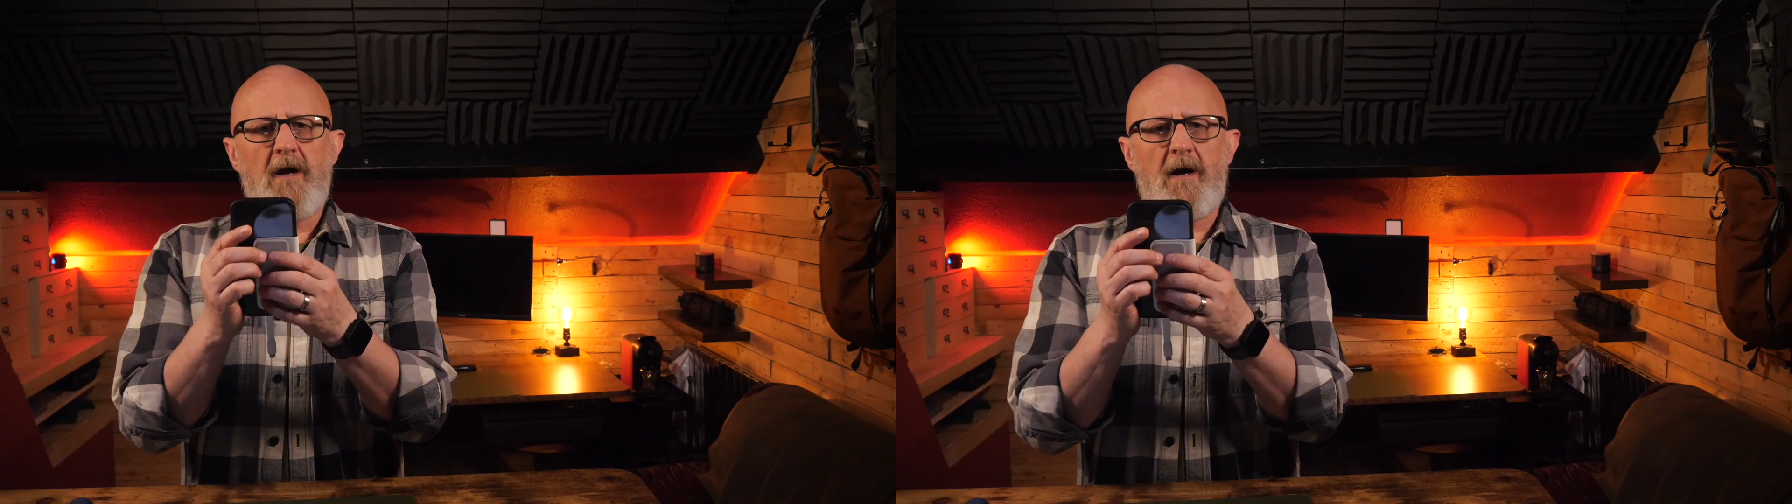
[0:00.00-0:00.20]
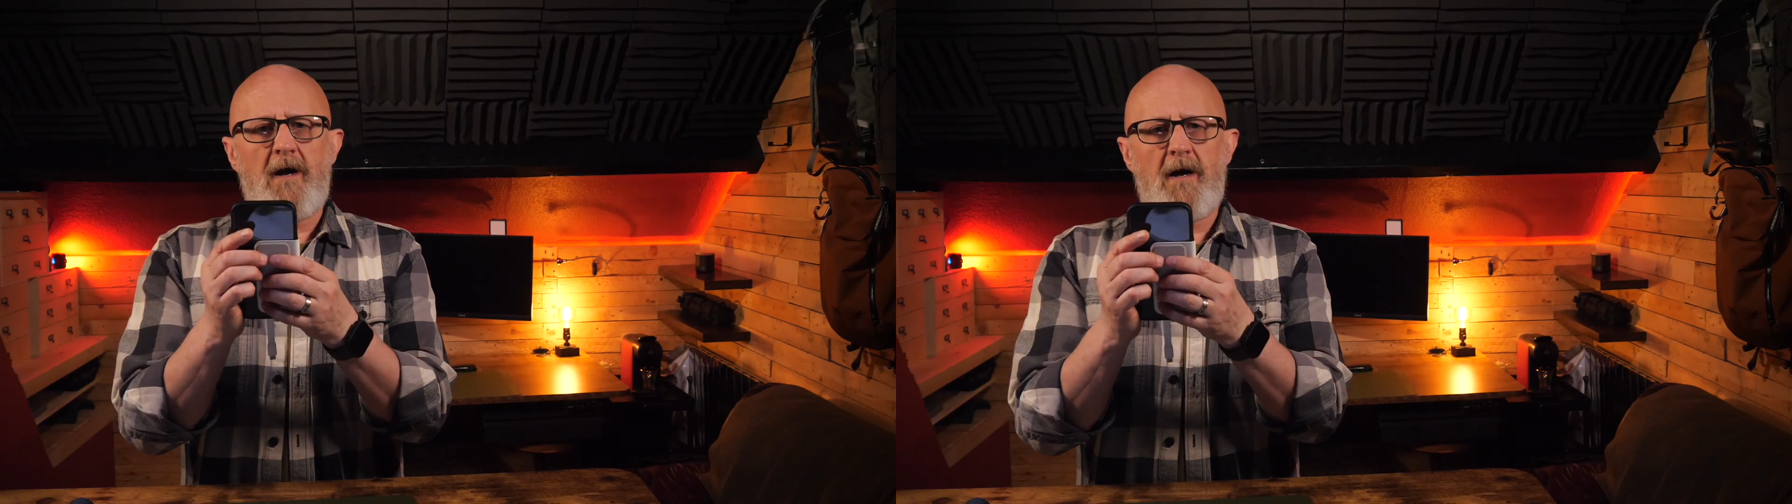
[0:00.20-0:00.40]

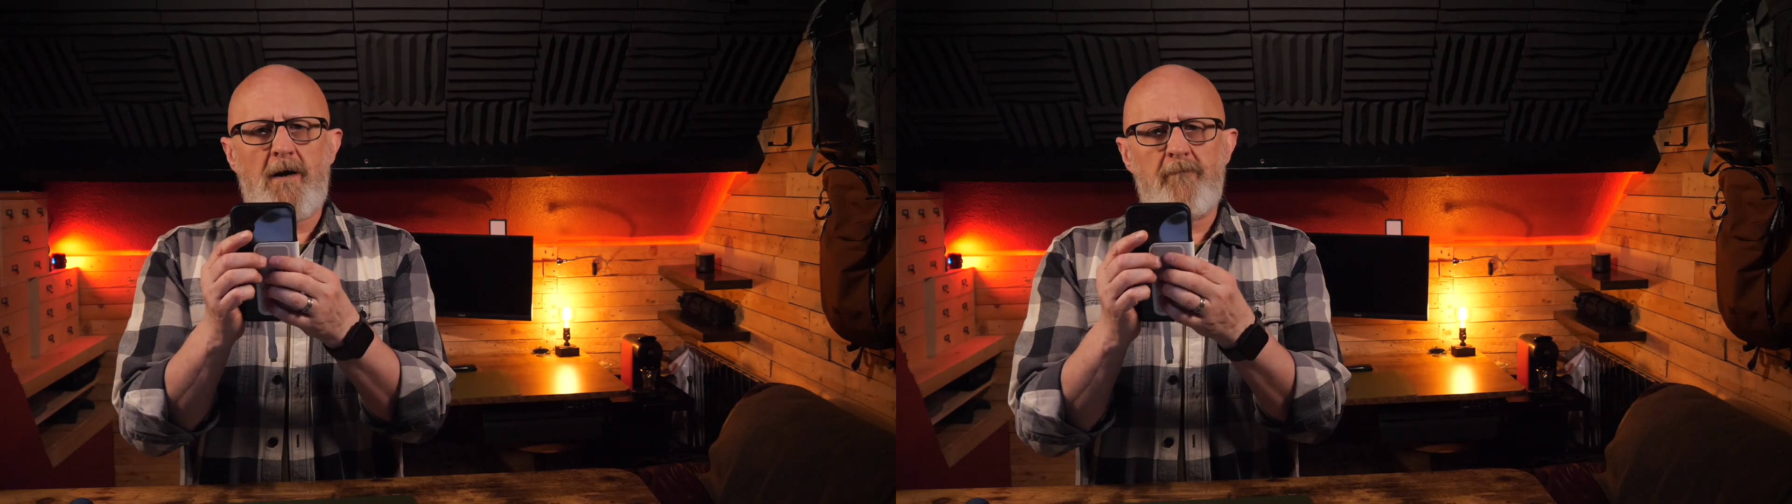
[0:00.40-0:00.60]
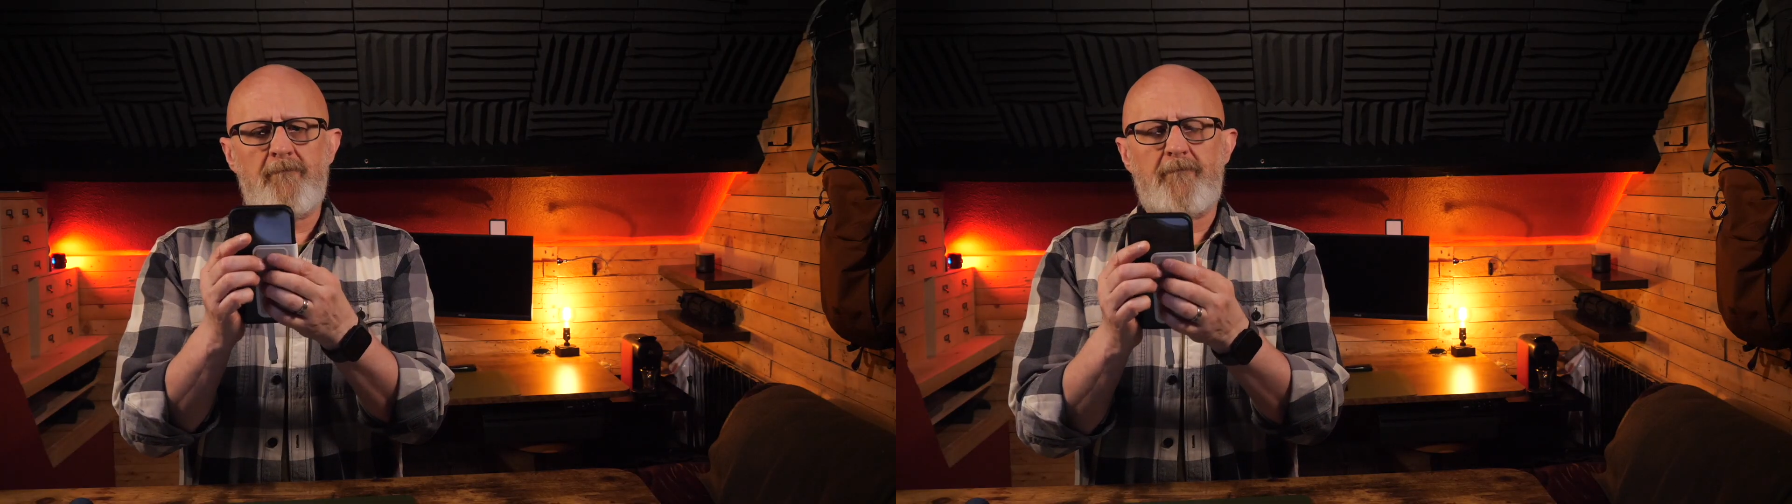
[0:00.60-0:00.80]

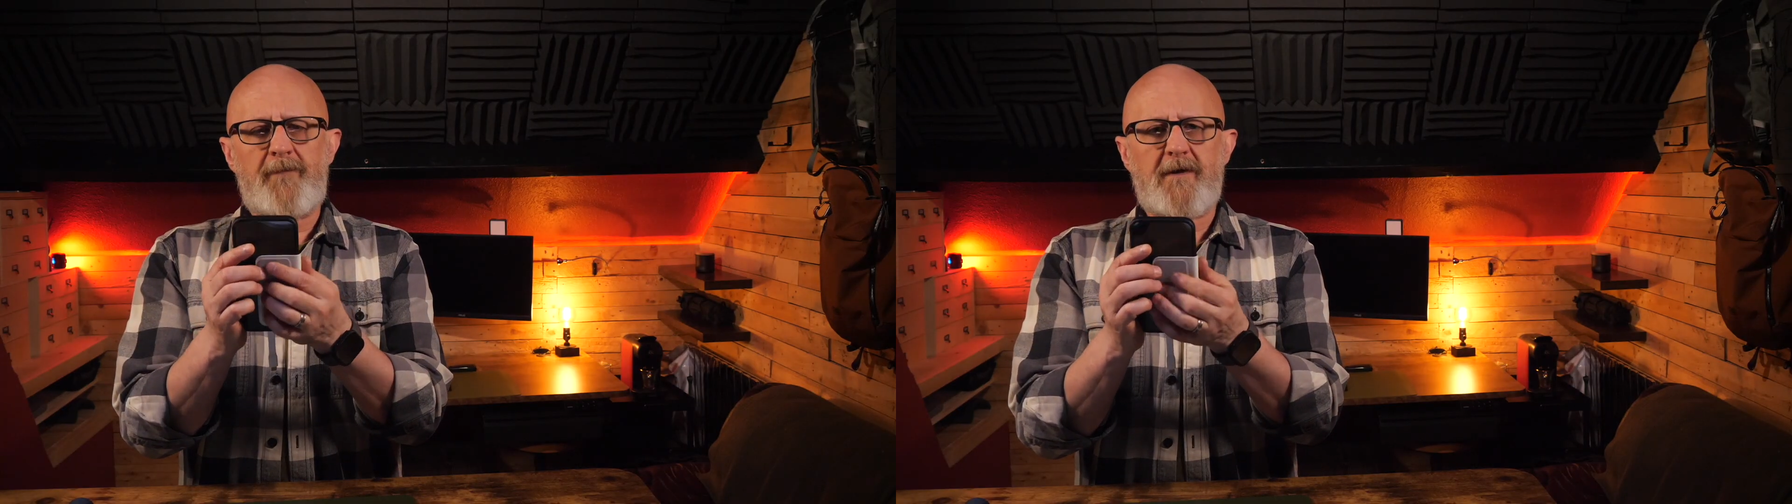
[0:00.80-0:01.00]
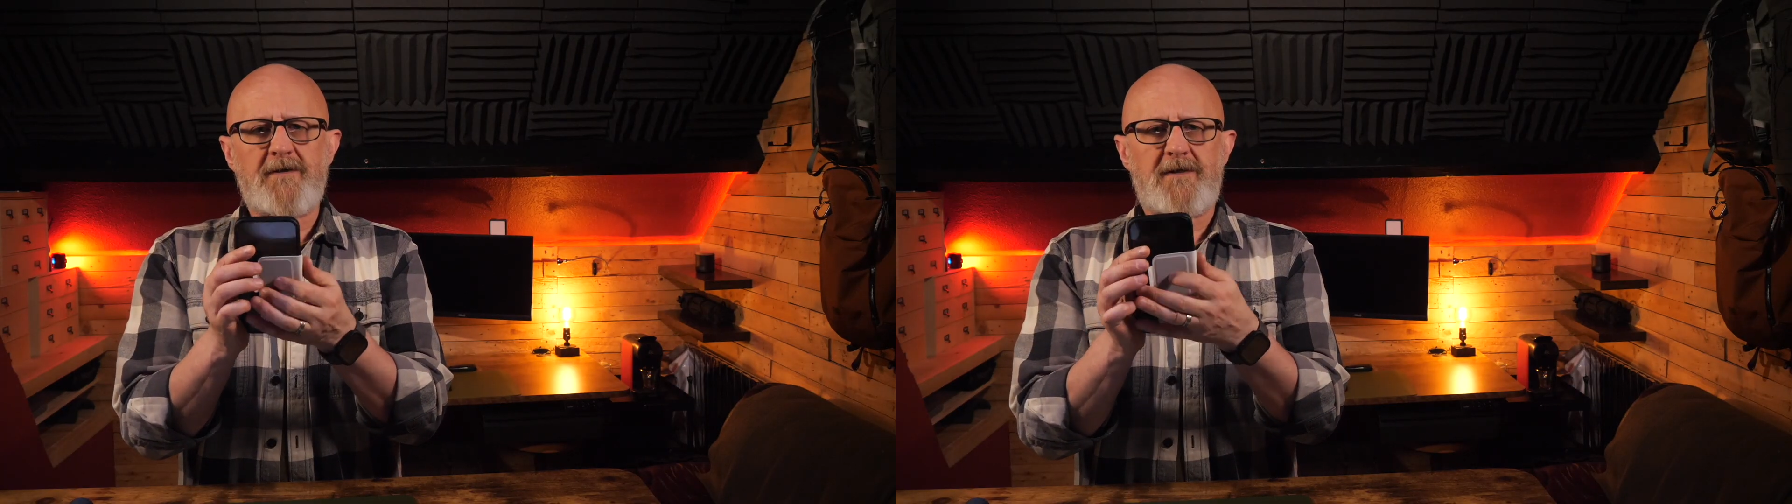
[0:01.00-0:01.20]

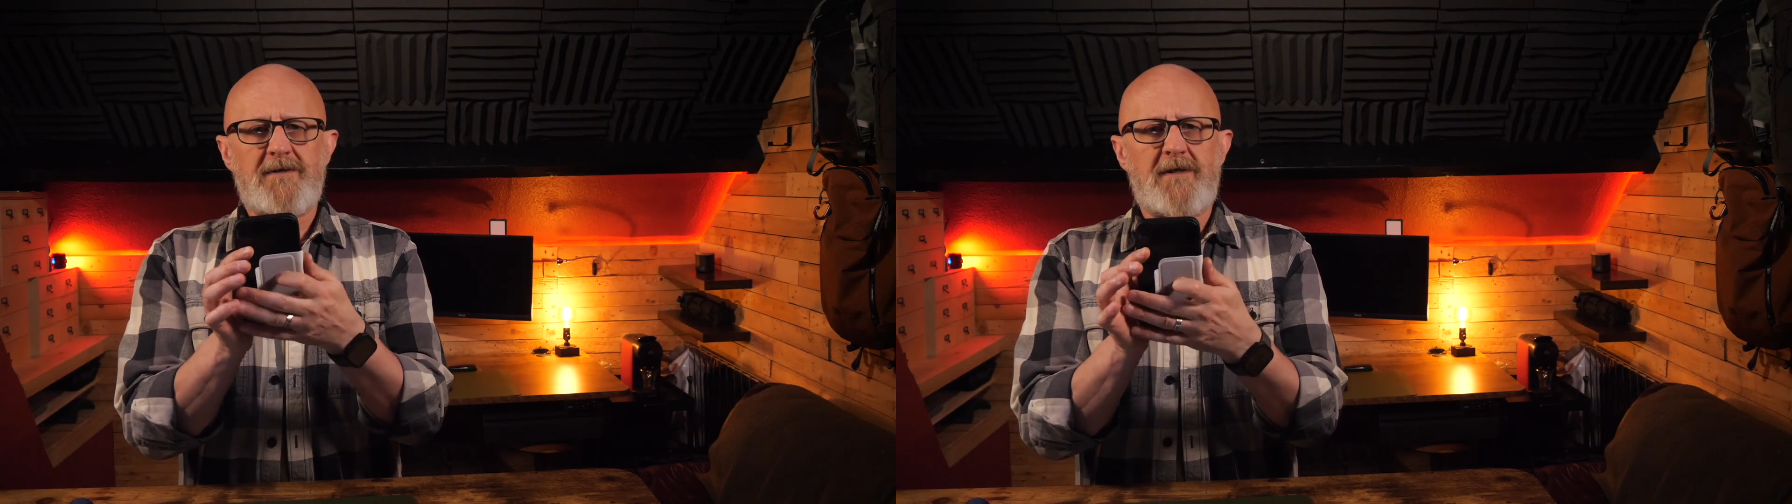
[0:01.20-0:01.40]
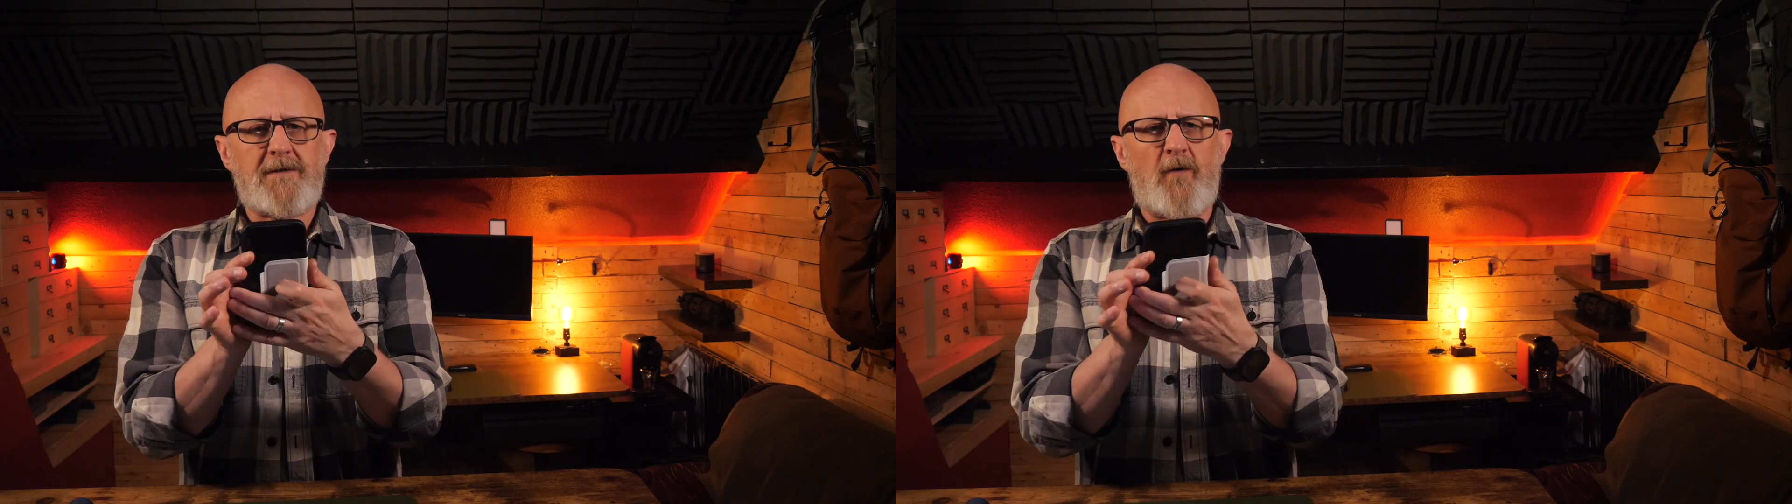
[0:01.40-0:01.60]
because
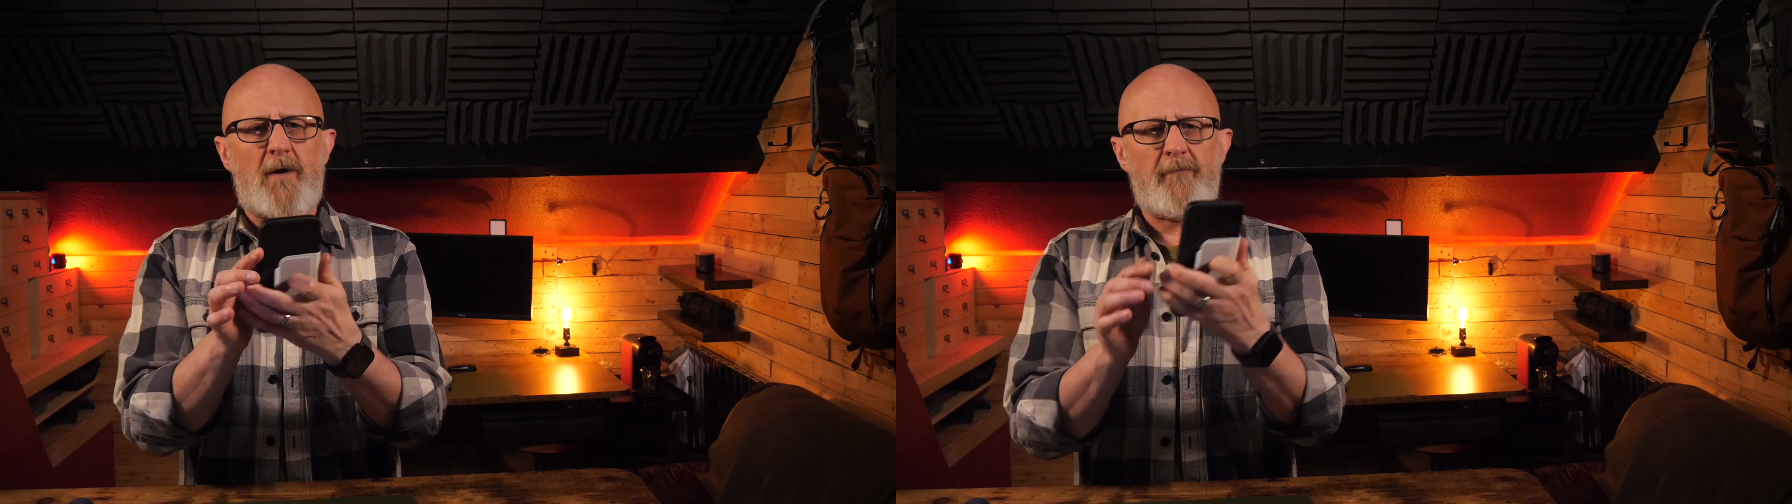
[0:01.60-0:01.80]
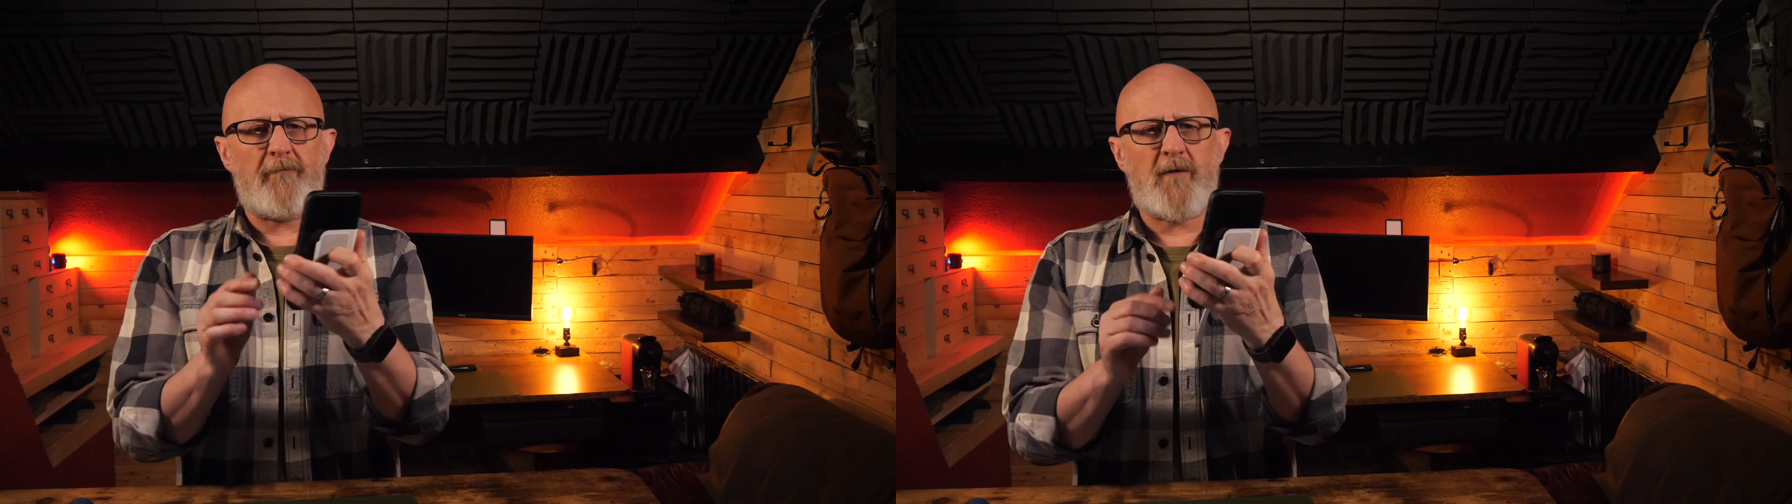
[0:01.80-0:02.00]
it's quite